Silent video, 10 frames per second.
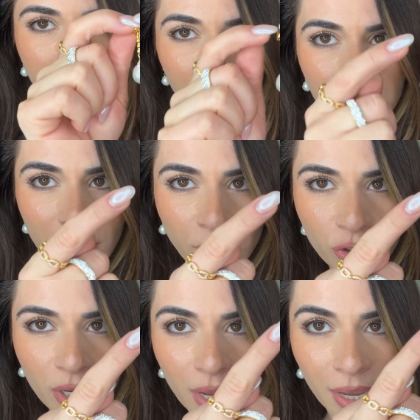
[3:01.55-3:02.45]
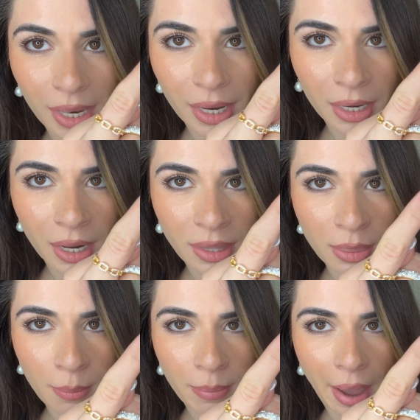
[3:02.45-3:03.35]
kind of actually hidden at
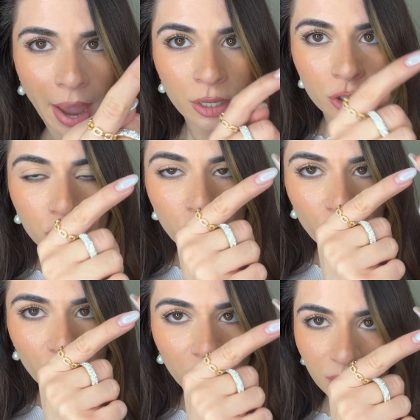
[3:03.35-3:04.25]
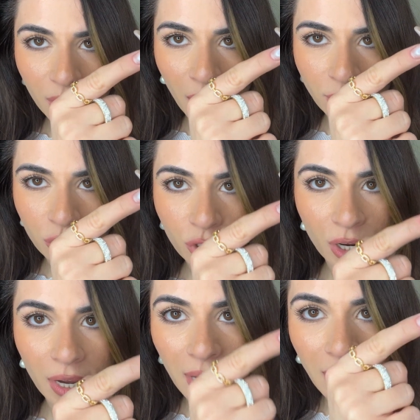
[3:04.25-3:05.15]
the back, so you can attach
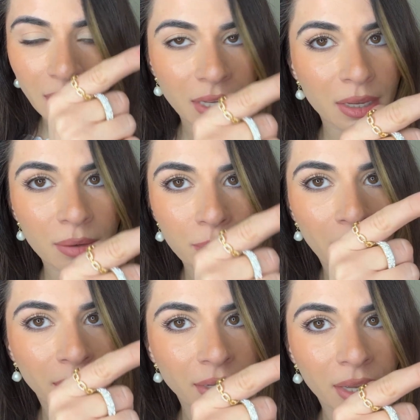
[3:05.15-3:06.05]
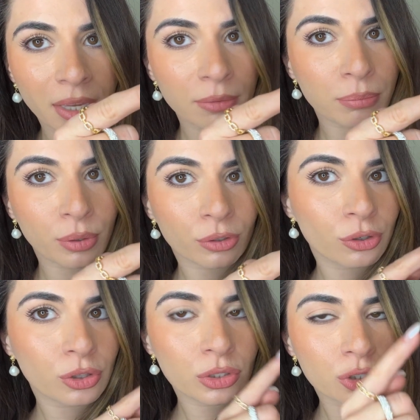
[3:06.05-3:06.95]
any pendant,
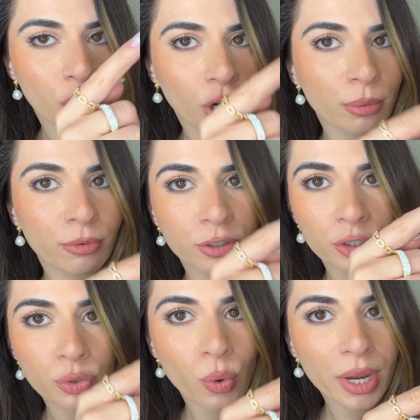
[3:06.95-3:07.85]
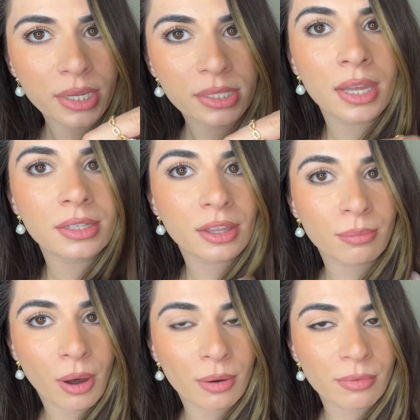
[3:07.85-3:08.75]
pearl, charm of your choice to the
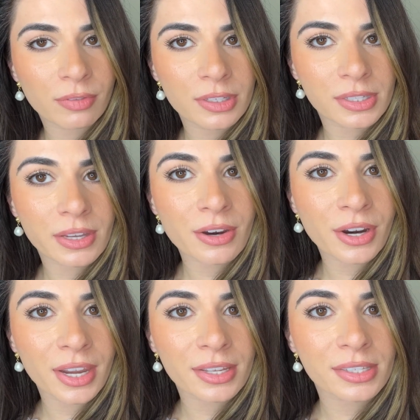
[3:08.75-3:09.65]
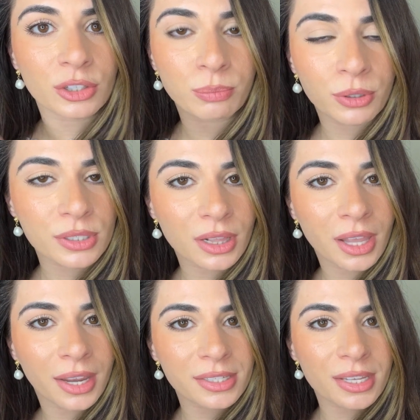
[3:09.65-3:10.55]
bottom of these earrings to
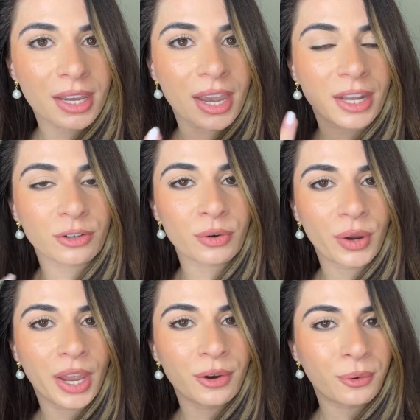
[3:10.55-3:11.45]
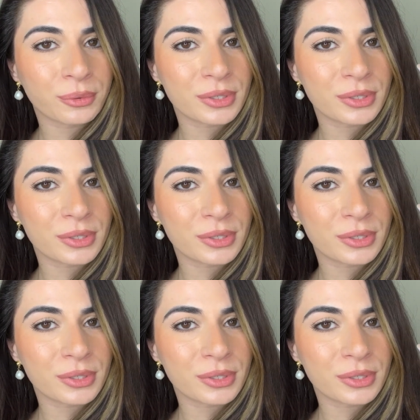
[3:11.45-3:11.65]
personalize it and create your own